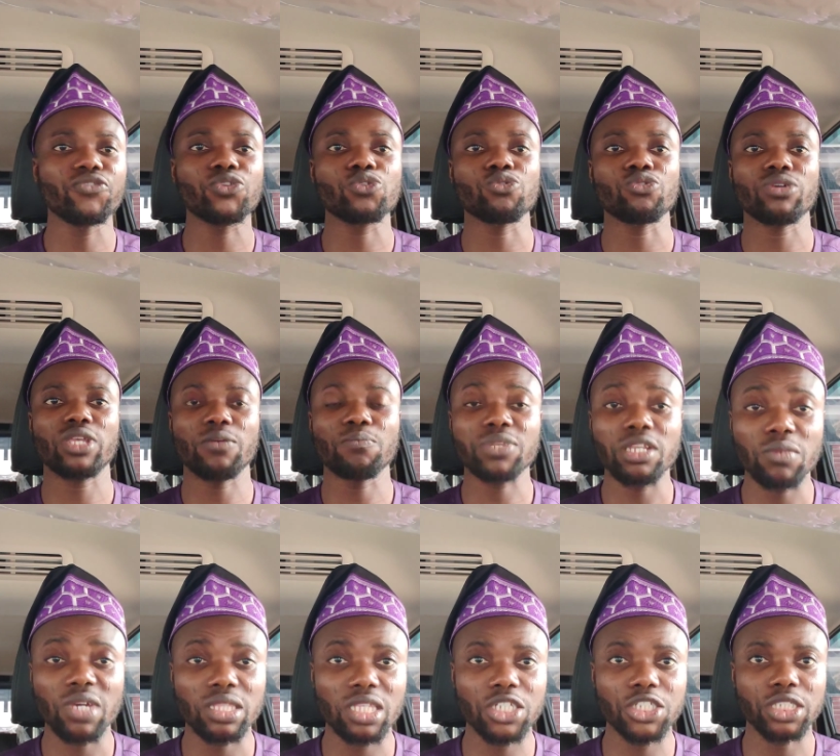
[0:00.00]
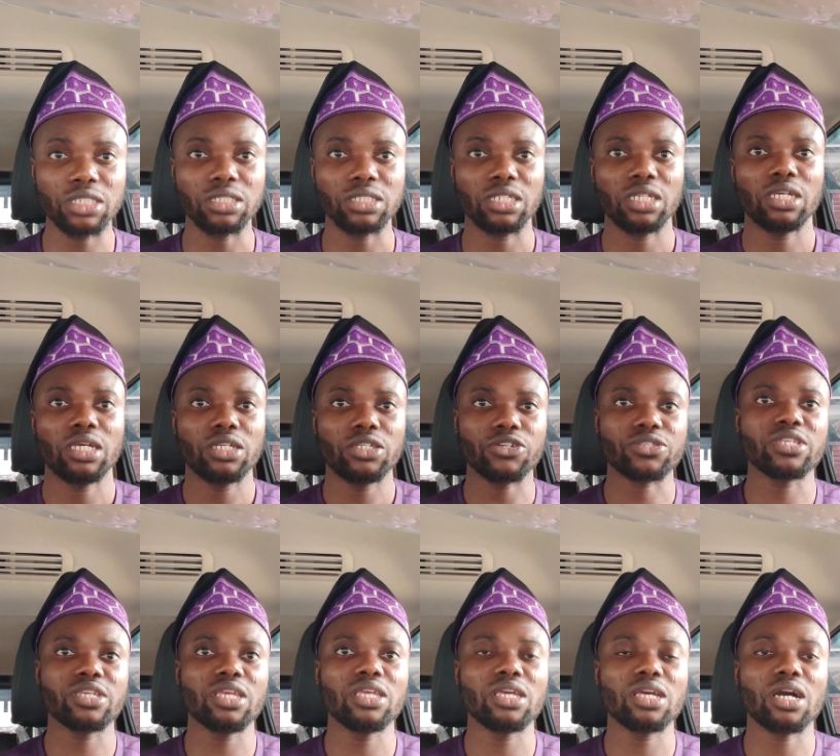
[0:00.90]
move to implementation.
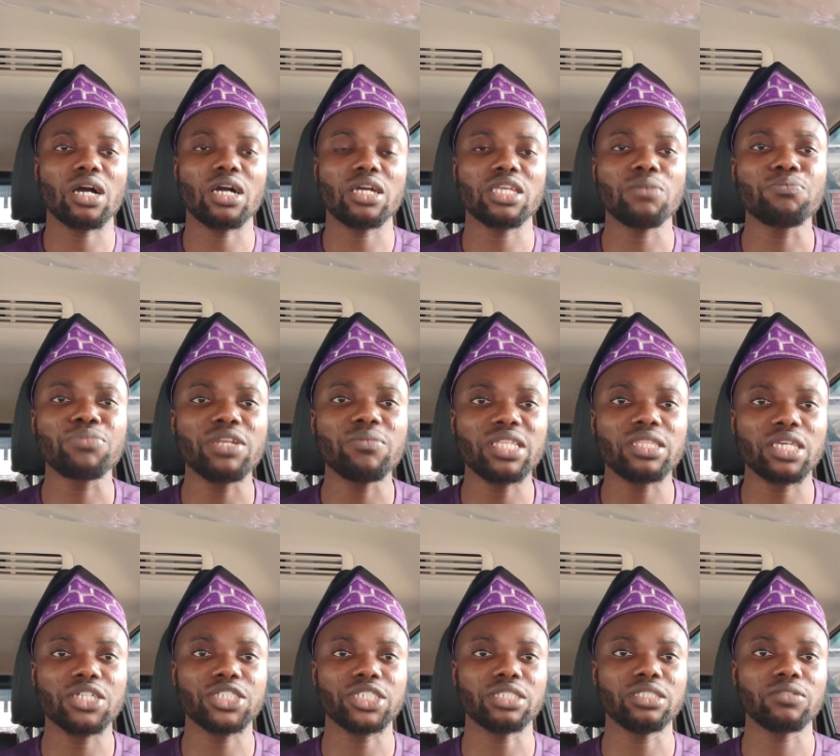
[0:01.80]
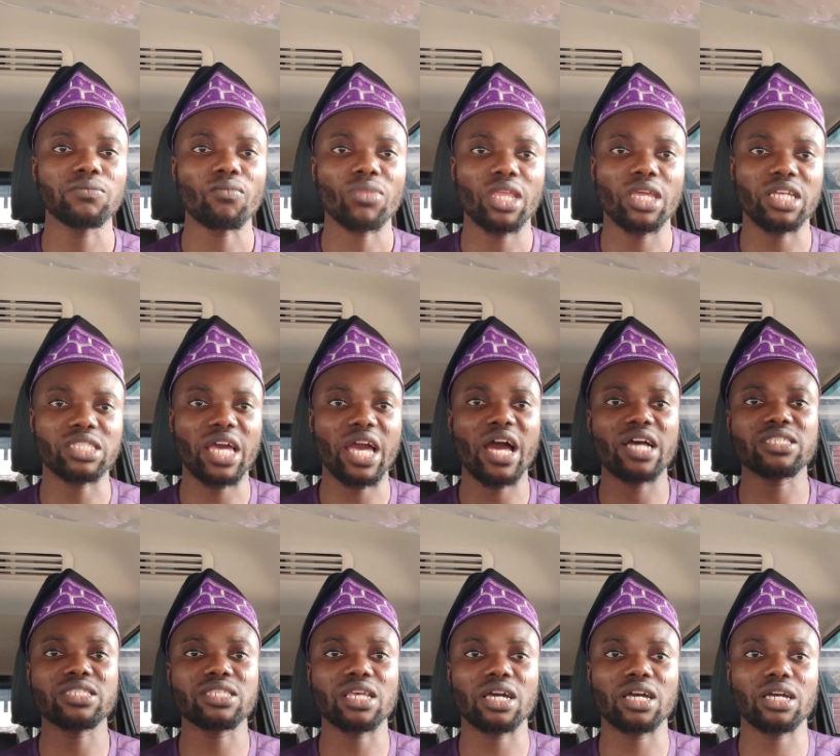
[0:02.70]
You see, uh, implementation, it
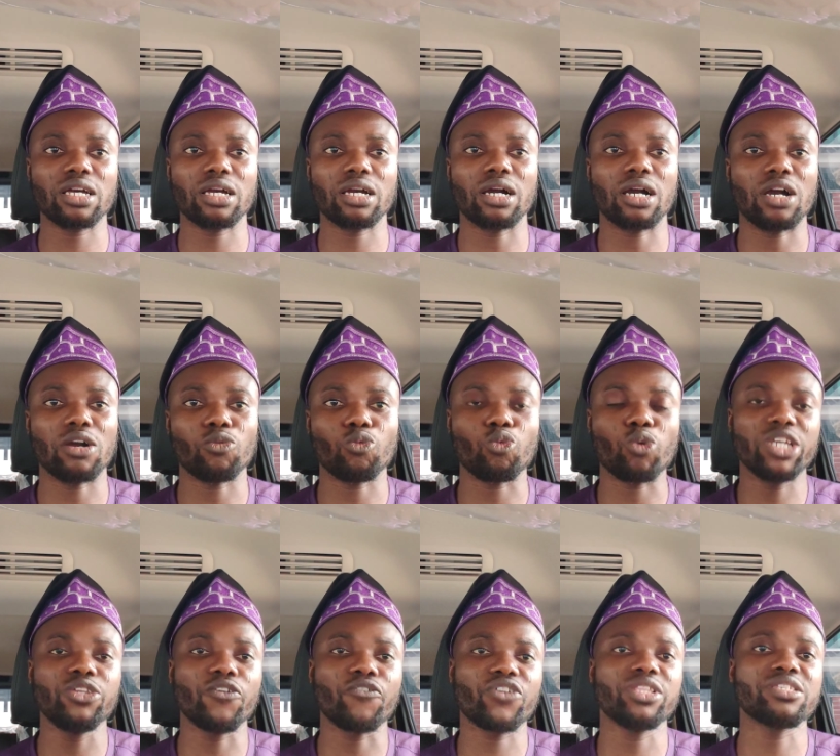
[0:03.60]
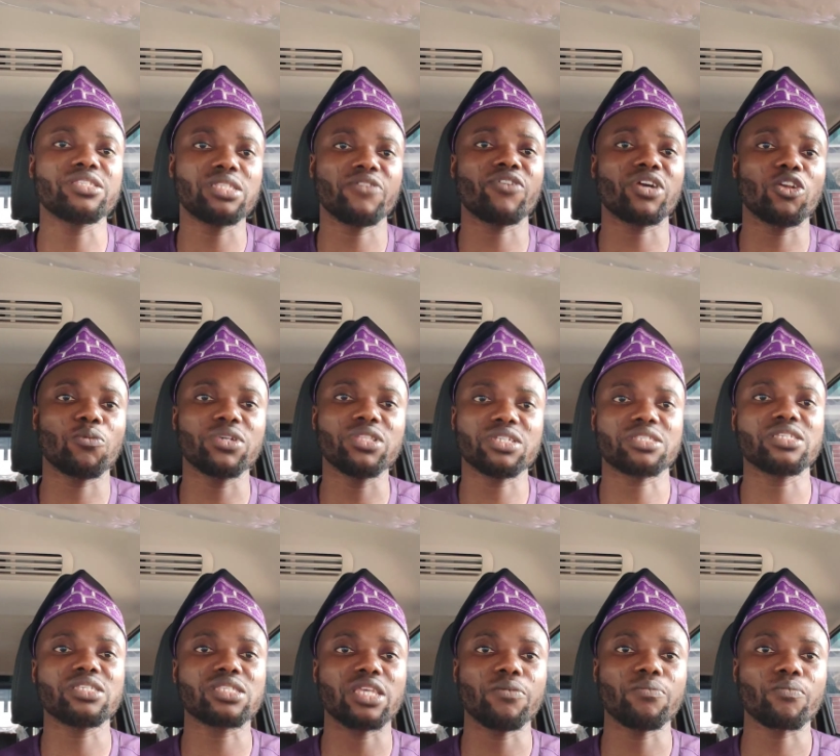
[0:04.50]
has, uh, when you finish developing
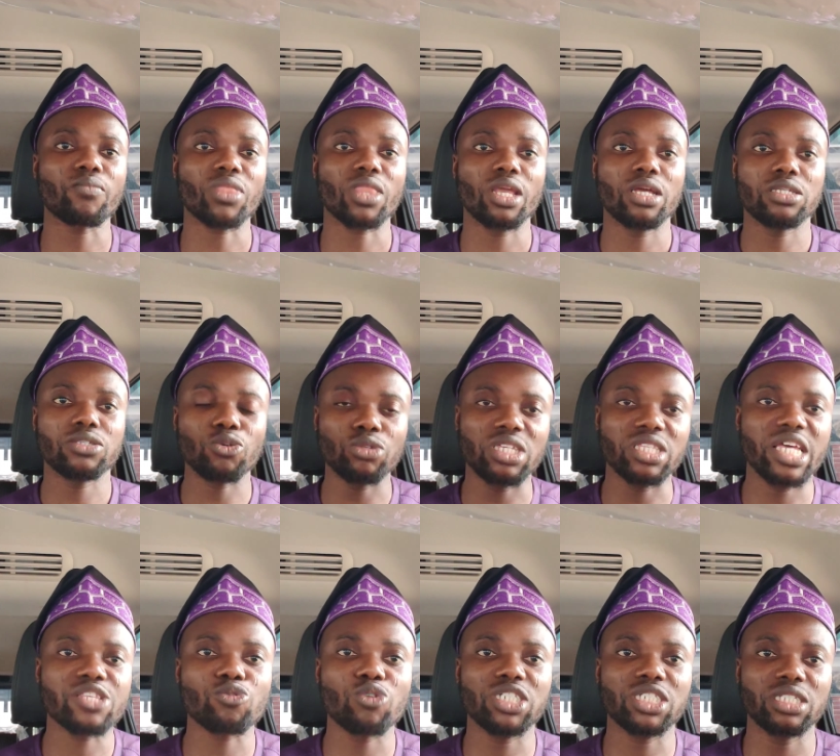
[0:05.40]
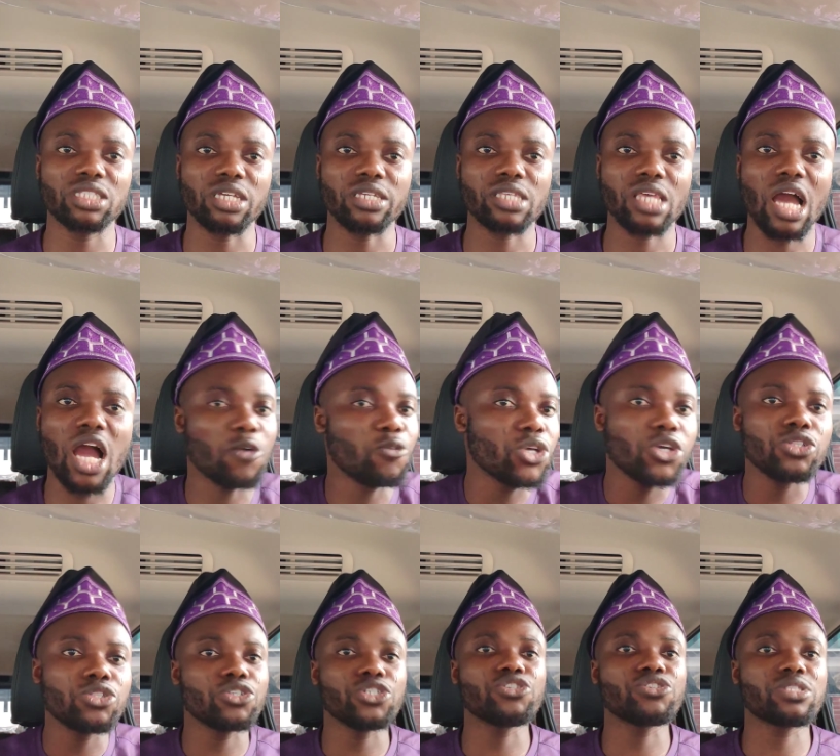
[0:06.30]
the system, so the next question is, how are
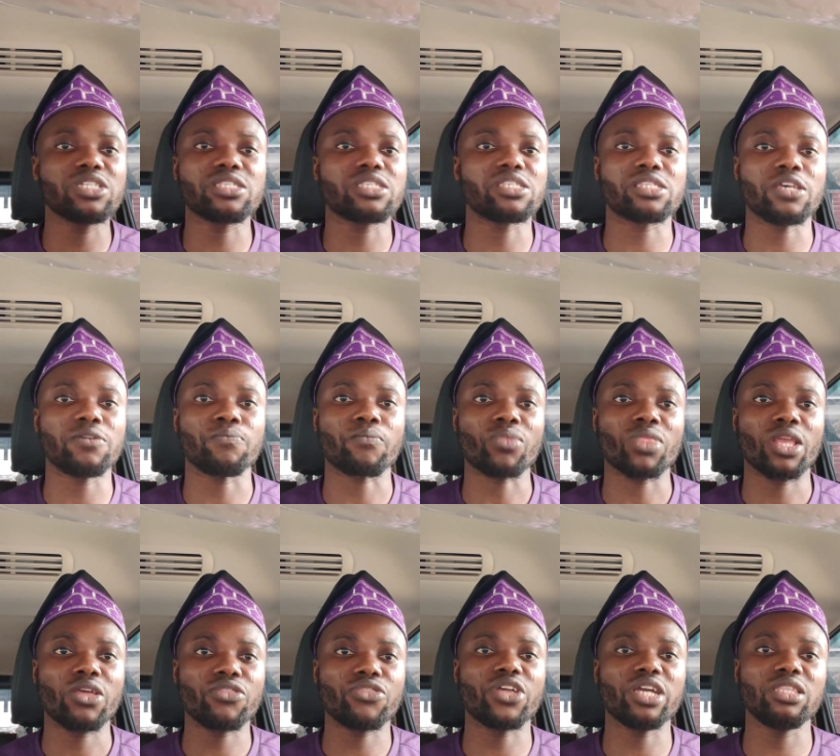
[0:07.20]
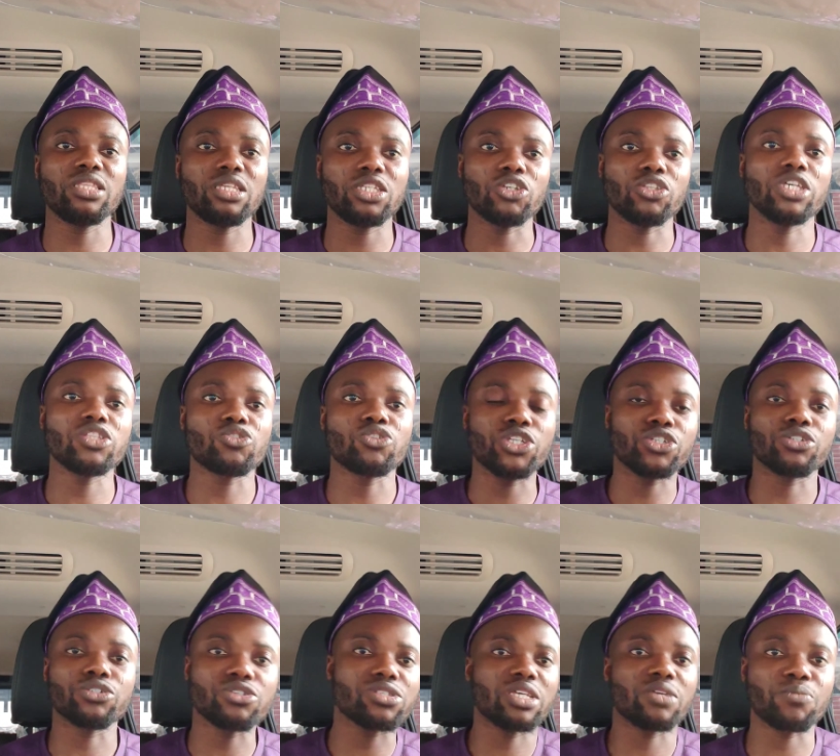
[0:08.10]
we going to use this system? then you need to
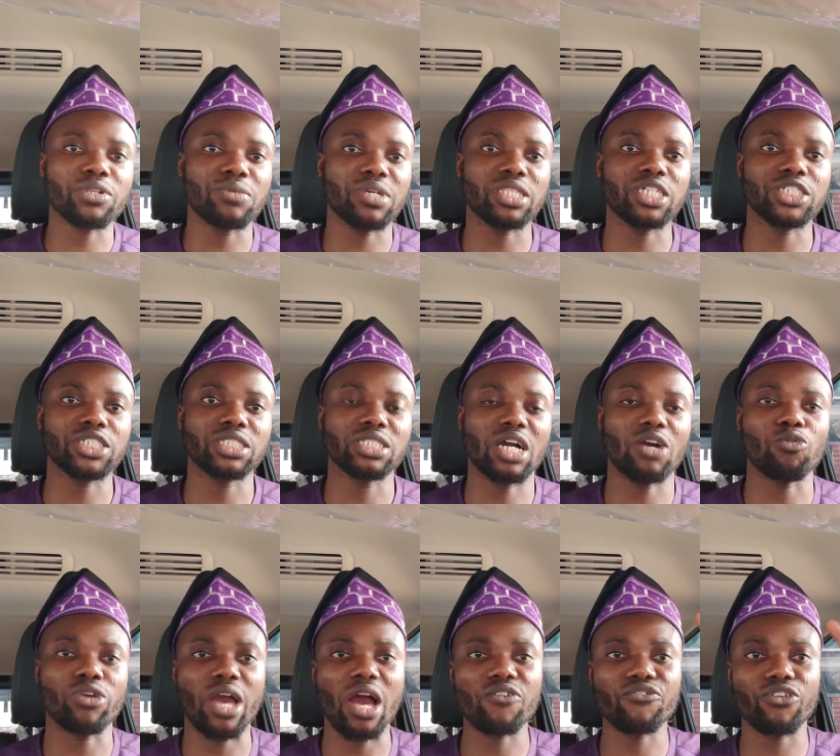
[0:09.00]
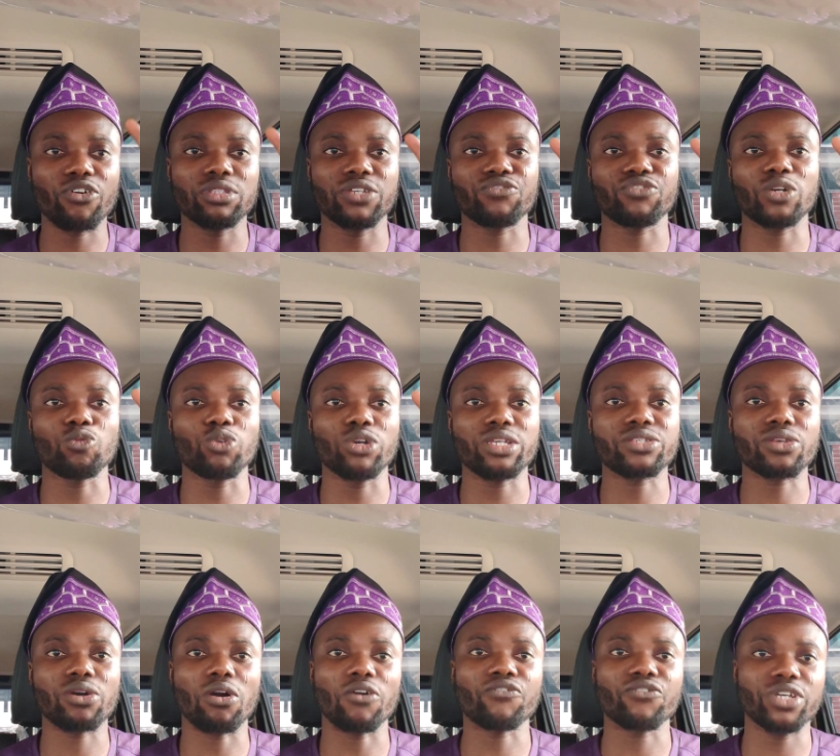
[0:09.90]
introduce the implementation. And we have four different
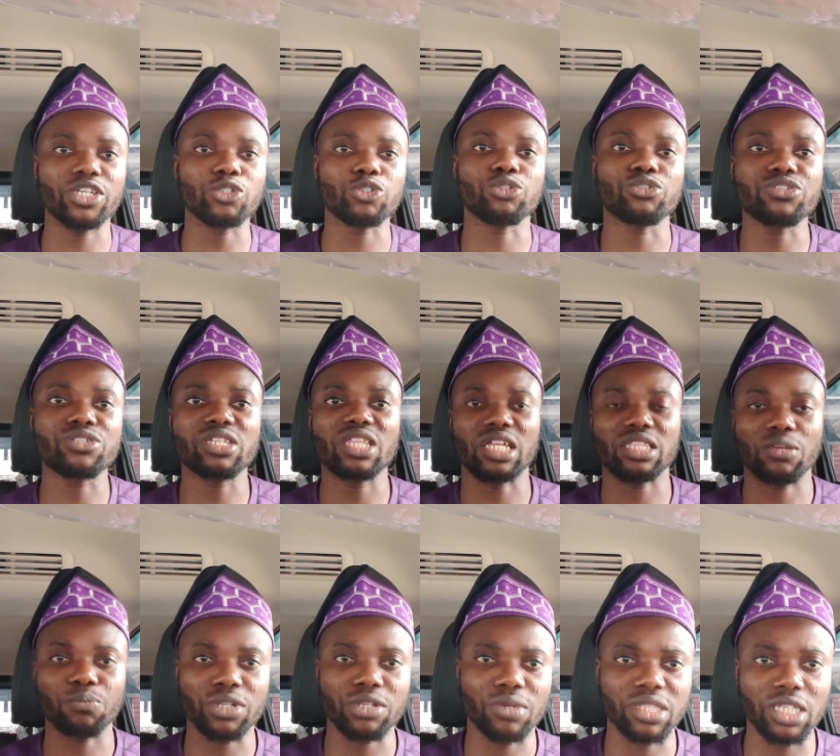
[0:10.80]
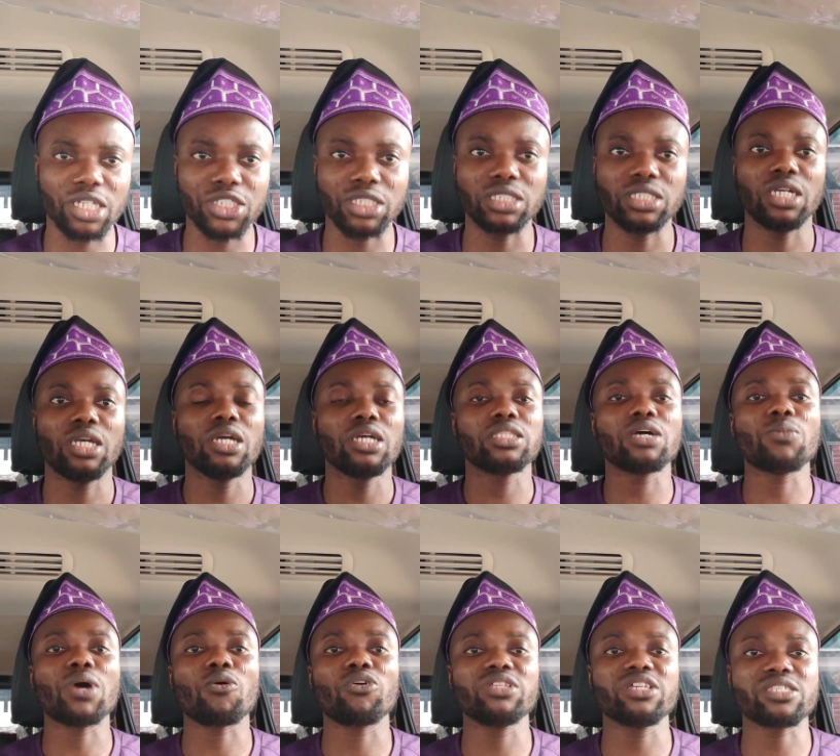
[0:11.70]
ways of introducing an implementation.
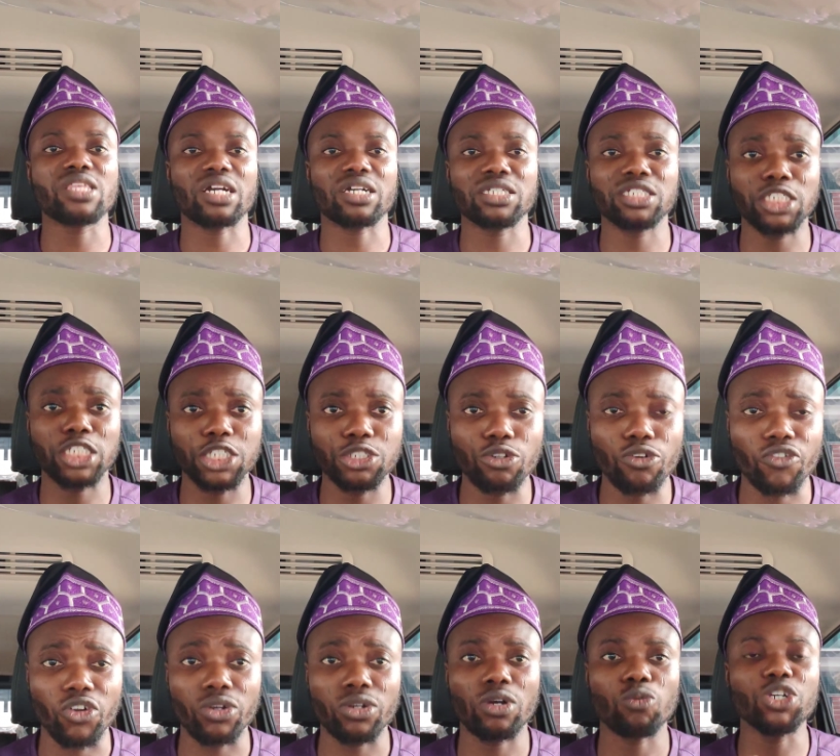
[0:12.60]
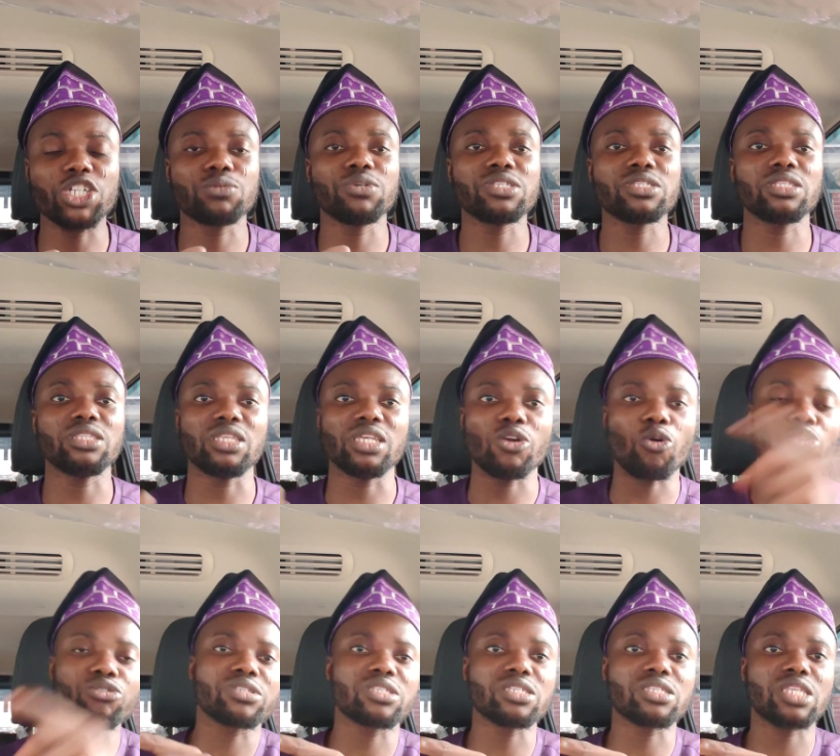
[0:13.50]
Number one is direct changeover, which means
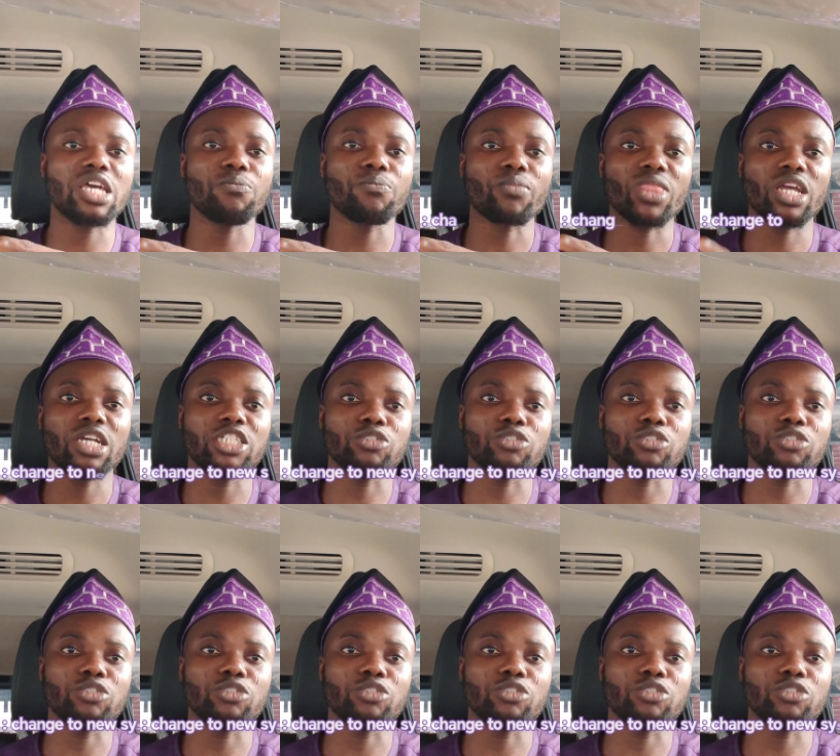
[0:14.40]
the old system,